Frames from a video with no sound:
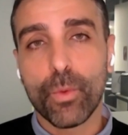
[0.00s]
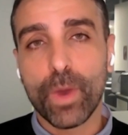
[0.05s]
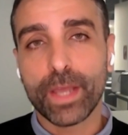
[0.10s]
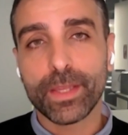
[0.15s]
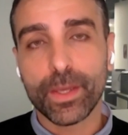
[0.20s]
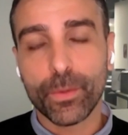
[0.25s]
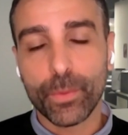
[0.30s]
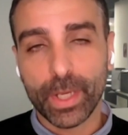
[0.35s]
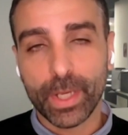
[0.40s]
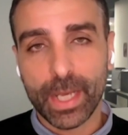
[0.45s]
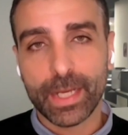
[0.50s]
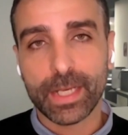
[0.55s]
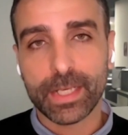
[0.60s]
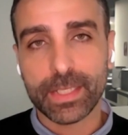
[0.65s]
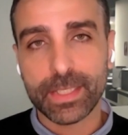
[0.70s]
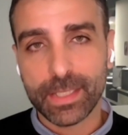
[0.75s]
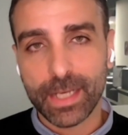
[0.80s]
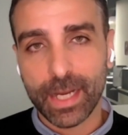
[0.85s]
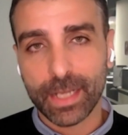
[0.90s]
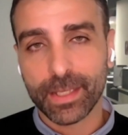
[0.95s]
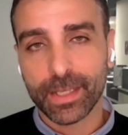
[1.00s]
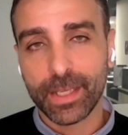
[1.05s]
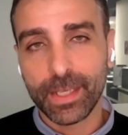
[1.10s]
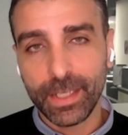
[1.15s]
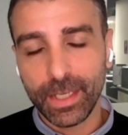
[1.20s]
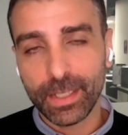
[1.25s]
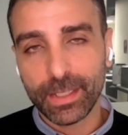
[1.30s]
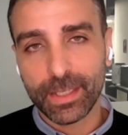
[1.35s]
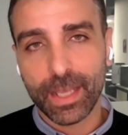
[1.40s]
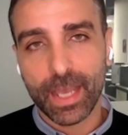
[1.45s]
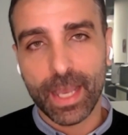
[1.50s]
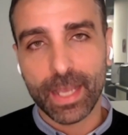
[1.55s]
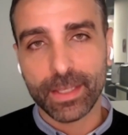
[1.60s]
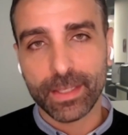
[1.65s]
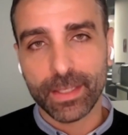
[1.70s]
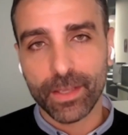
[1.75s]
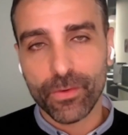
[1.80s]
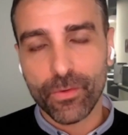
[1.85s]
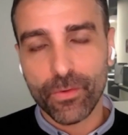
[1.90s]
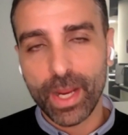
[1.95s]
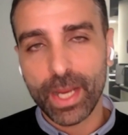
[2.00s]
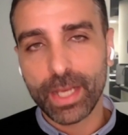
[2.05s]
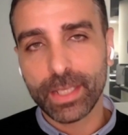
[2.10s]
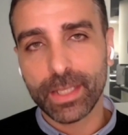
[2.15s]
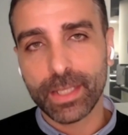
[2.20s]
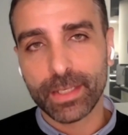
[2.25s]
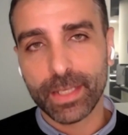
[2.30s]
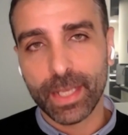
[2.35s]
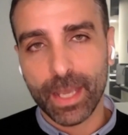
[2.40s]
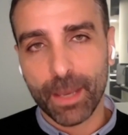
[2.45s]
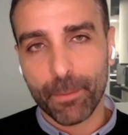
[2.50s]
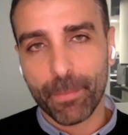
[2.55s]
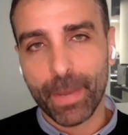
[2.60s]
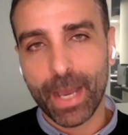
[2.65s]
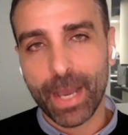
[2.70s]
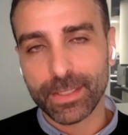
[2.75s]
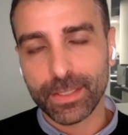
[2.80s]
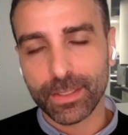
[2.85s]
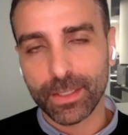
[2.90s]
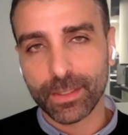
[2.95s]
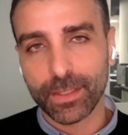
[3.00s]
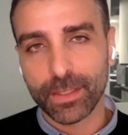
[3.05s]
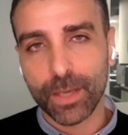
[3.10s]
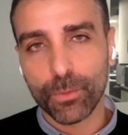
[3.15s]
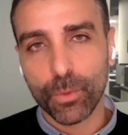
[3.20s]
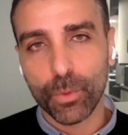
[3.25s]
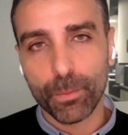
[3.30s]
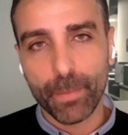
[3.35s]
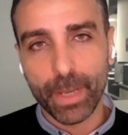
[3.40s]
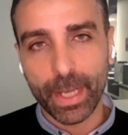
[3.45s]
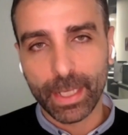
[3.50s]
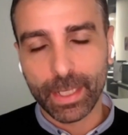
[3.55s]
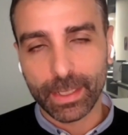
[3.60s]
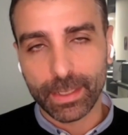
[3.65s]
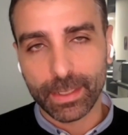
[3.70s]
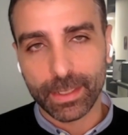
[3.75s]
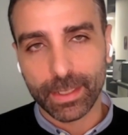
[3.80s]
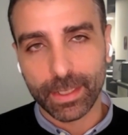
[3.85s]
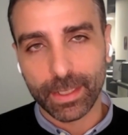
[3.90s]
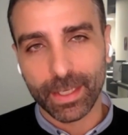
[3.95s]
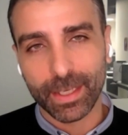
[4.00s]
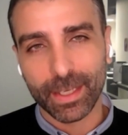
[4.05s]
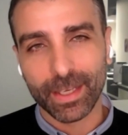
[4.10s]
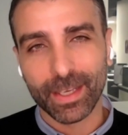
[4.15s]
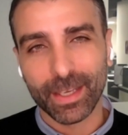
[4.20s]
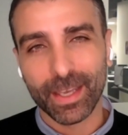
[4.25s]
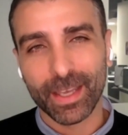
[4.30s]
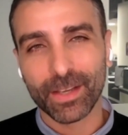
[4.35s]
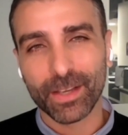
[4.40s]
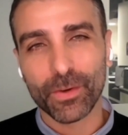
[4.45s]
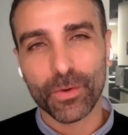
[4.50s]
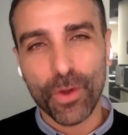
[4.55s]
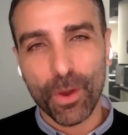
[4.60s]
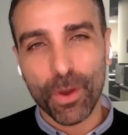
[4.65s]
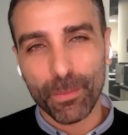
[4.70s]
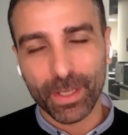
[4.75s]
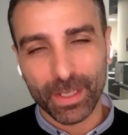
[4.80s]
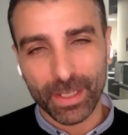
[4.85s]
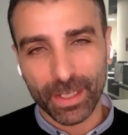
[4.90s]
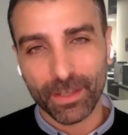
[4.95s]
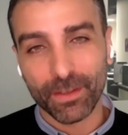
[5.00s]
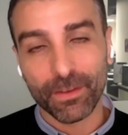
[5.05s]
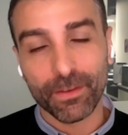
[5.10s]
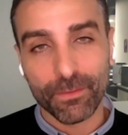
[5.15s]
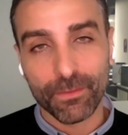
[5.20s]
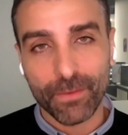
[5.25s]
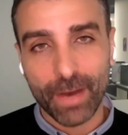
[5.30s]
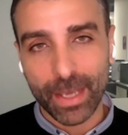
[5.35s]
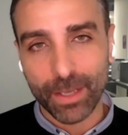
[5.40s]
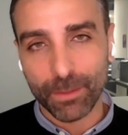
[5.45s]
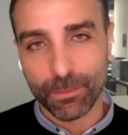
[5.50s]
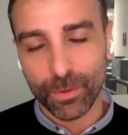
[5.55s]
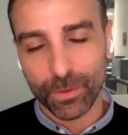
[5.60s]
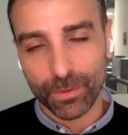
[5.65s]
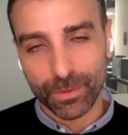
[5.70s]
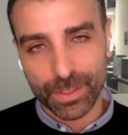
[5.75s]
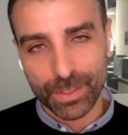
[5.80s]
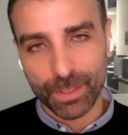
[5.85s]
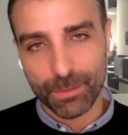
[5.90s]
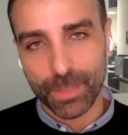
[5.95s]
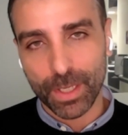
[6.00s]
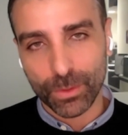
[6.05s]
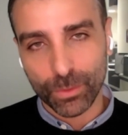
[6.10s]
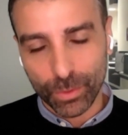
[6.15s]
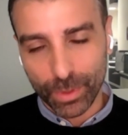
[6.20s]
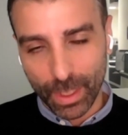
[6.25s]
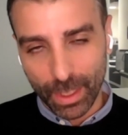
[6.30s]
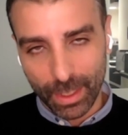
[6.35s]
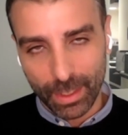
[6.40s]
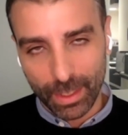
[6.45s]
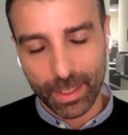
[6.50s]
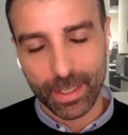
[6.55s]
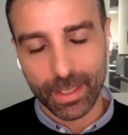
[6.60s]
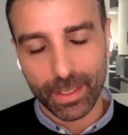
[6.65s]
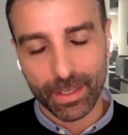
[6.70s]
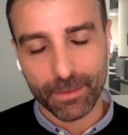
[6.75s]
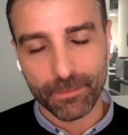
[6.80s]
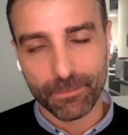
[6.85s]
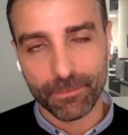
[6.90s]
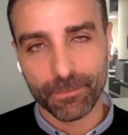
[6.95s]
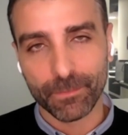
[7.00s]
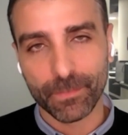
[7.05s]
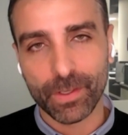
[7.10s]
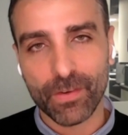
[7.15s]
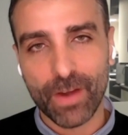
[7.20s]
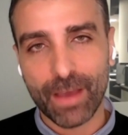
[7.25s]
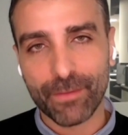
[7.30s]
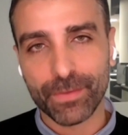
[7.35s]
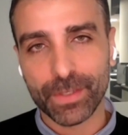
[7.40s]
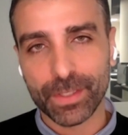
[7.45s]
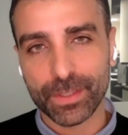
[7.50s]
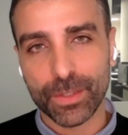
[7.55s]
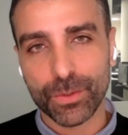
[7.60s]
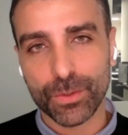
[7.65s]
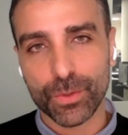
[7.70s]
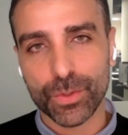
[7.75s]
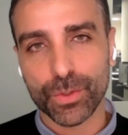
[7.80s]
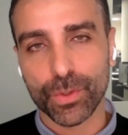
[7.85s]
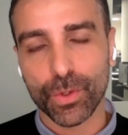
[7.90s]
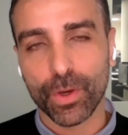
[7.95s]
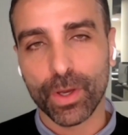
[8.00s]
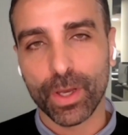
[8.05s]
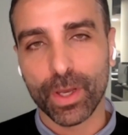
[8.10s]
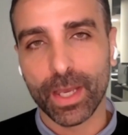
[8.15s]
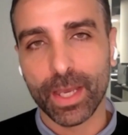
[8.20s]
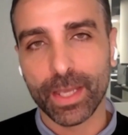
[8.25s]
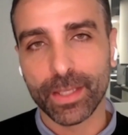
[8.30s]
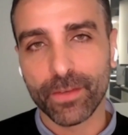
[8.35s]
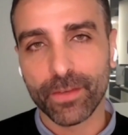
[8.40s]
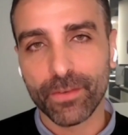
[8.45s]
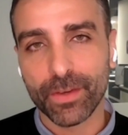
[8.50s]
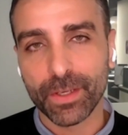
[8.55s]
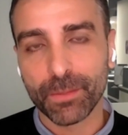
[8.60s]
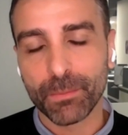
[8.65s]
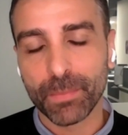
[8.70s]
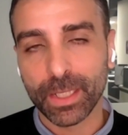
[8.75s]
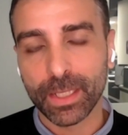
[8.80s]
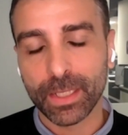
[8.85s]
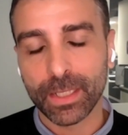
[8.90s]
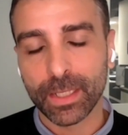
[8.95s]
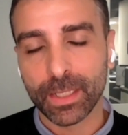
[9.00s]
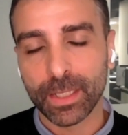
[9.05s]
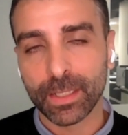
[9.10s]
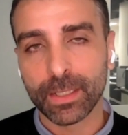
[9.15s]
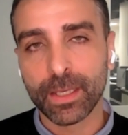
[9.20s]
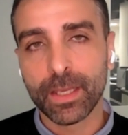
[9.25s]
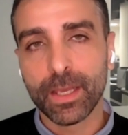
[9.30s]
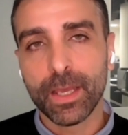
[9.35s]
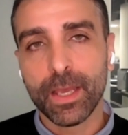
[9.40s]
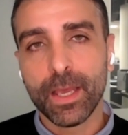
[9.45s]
whether we can extract heat at the rate and the capacity that would make it uh, uh economically viable, similar to the um, graphic that you show uh, at the very beginning.